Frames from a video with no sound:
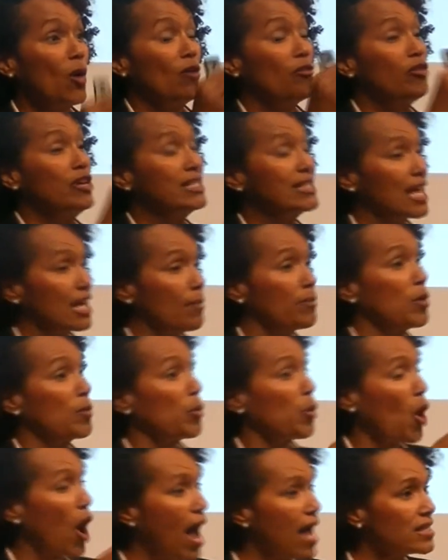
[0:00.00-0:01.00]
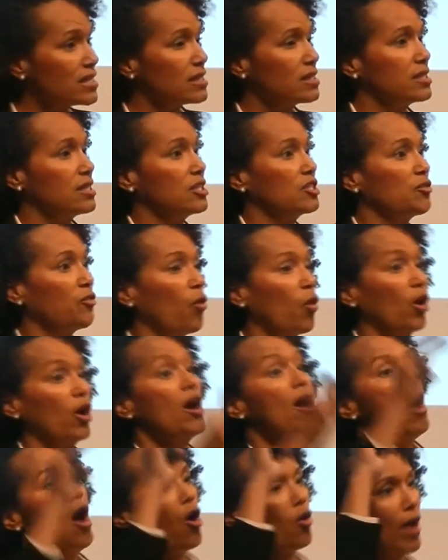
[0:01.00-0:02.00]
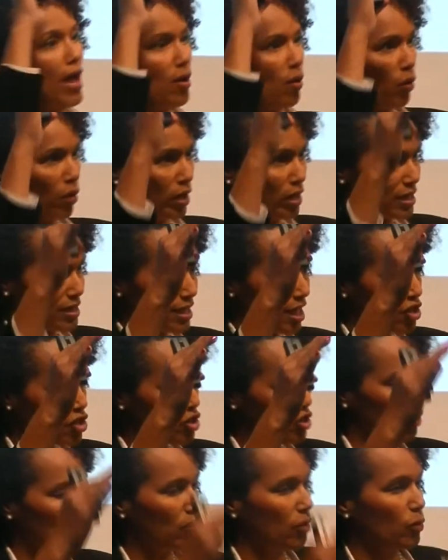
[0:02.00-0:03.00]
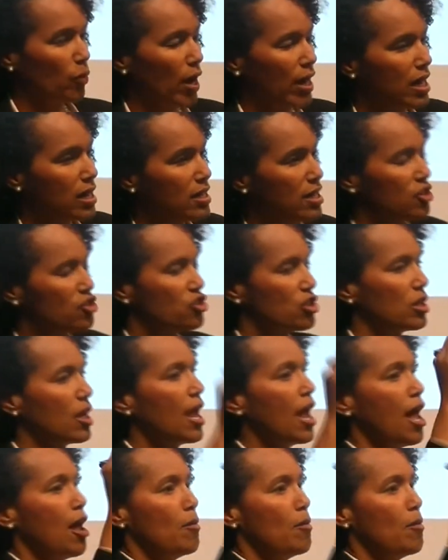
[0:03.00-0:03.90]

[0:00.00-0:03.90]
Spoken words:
if we set up the processes for, organizational recognition,